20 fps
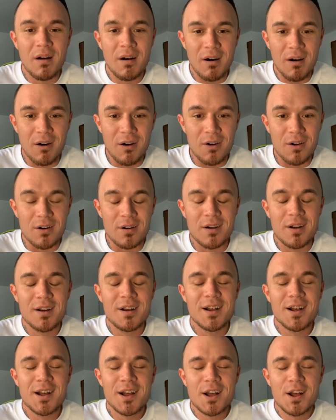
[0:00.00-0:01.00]
our
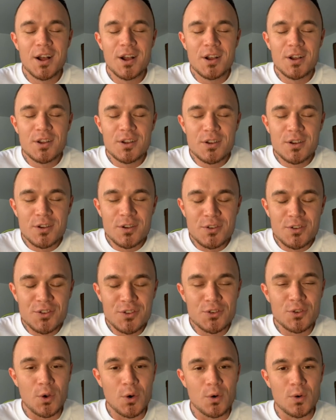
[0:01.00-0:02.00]

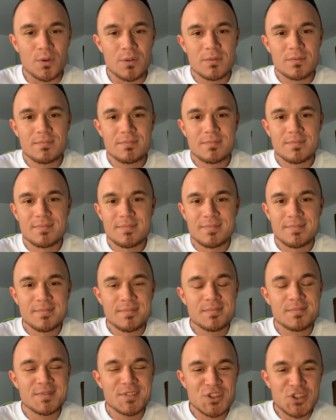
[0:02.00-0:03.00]
soul.
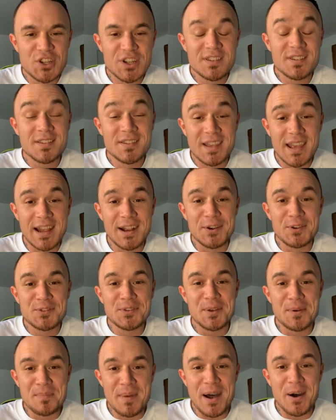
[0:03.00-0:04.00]
Jesus cares
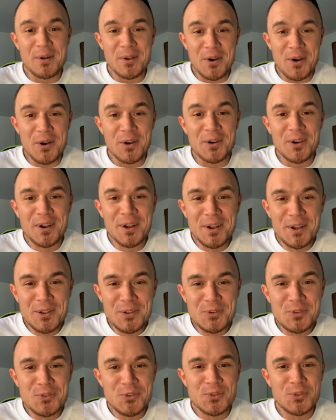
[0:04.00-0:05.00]
about our
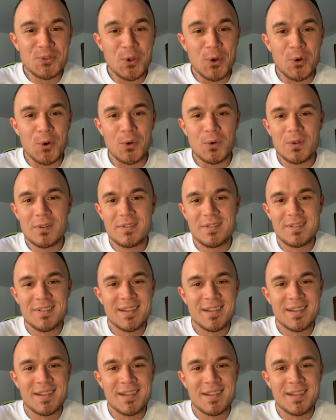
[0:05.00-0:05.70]
soul.